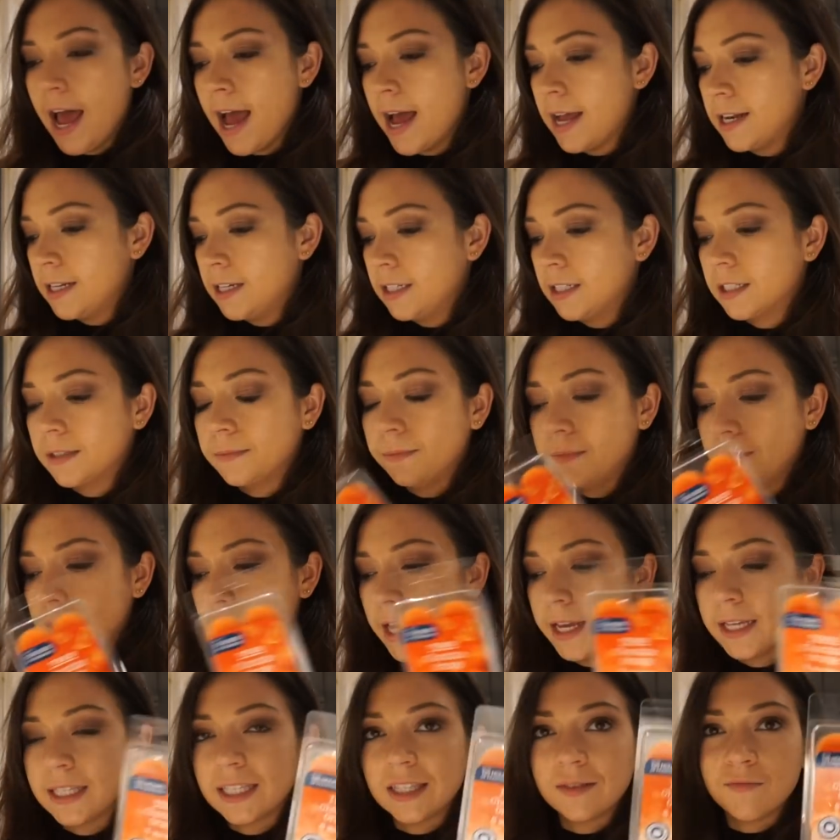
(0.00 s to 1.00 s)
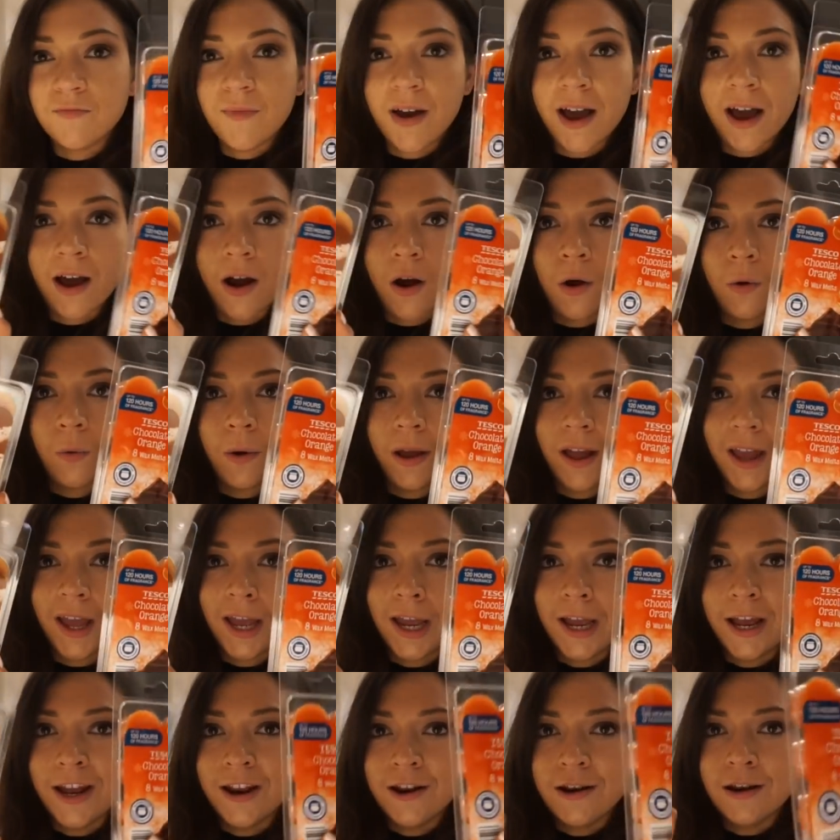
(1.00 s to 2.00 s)
And they smell
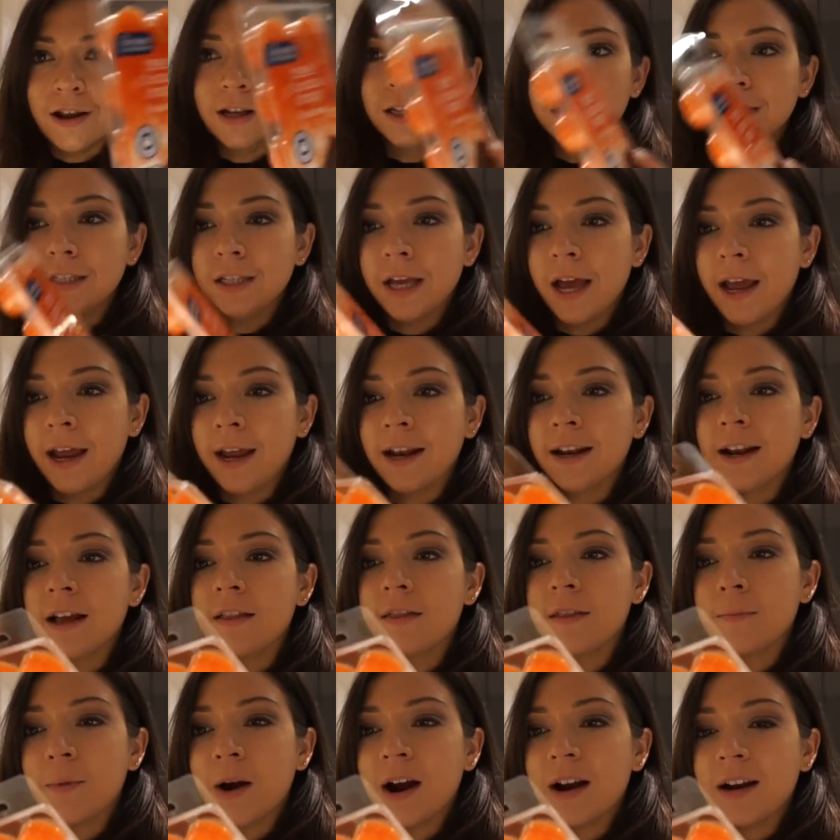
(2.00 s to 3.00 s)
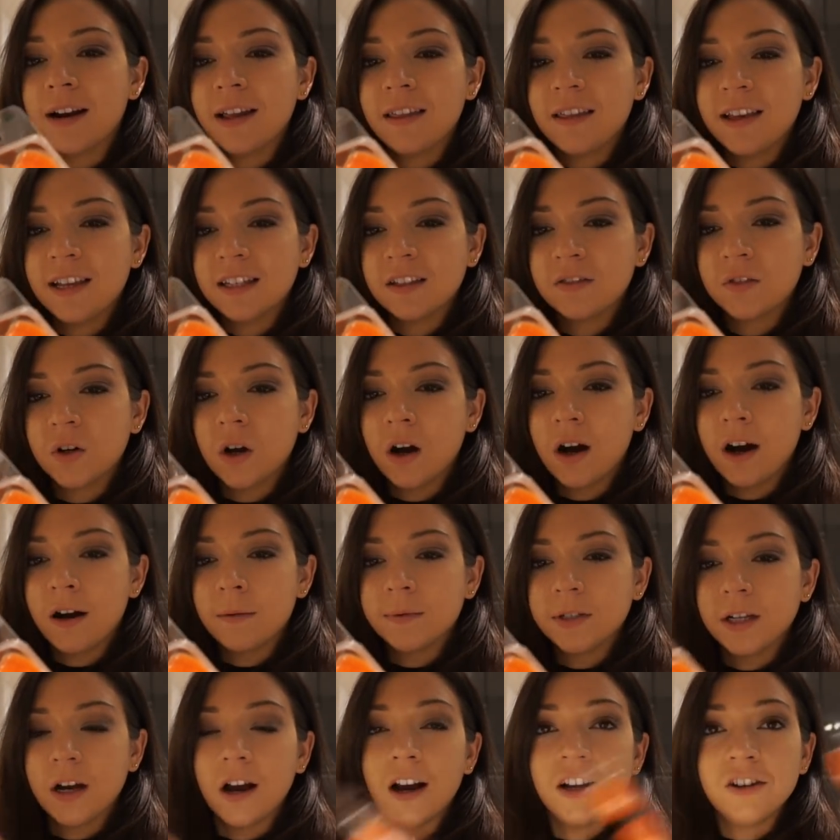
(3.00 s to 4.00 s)
insane. Apparently these have got
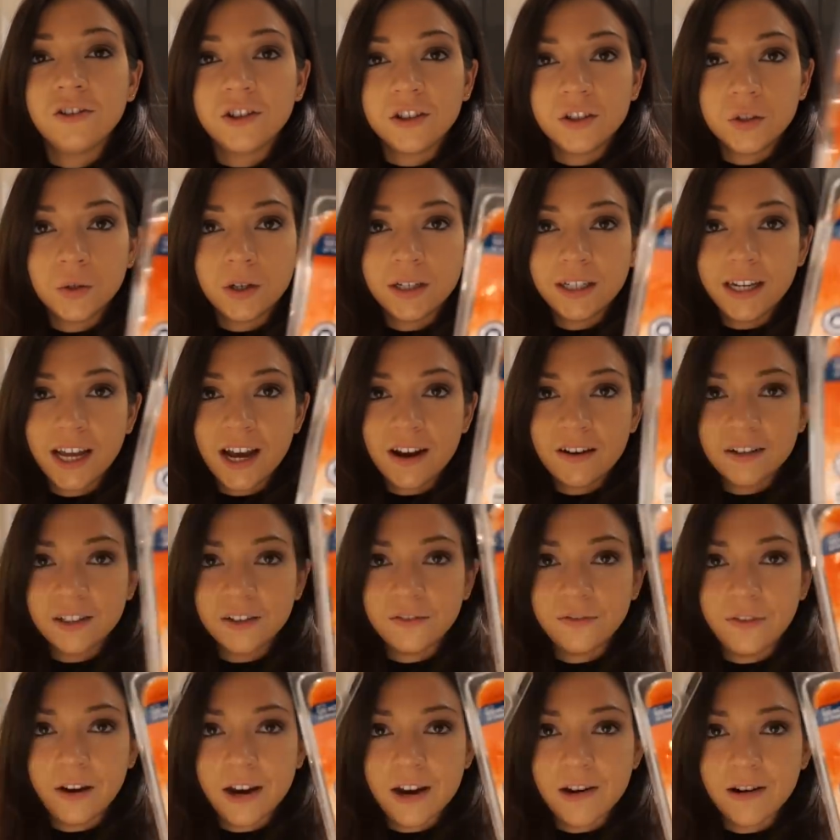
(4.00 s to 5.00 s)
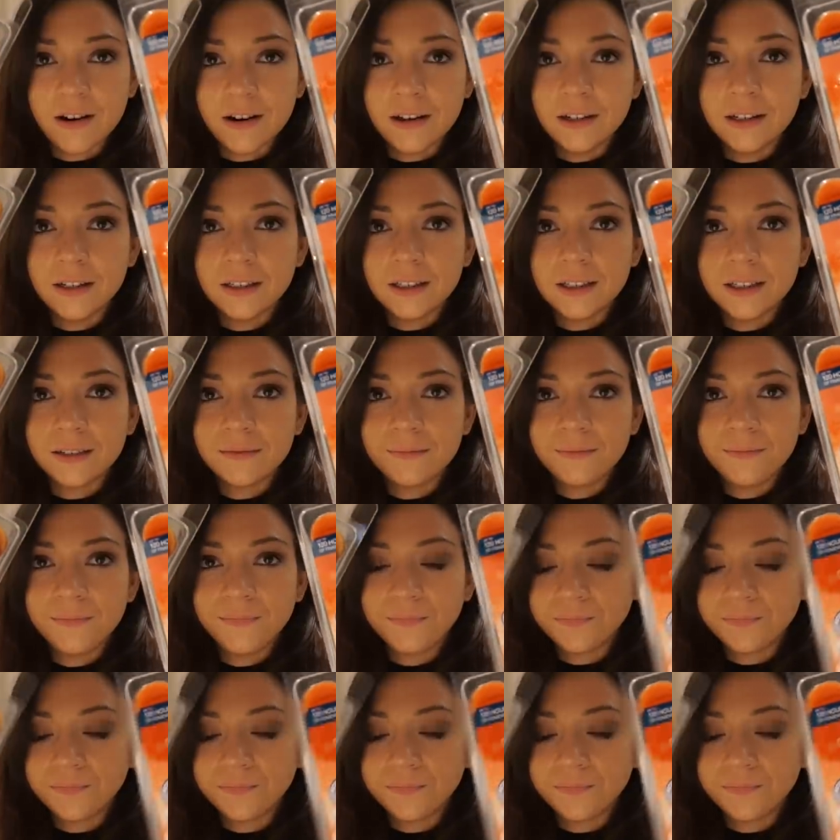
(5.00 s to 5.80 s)
up to one hundred twenty hours of fragrance.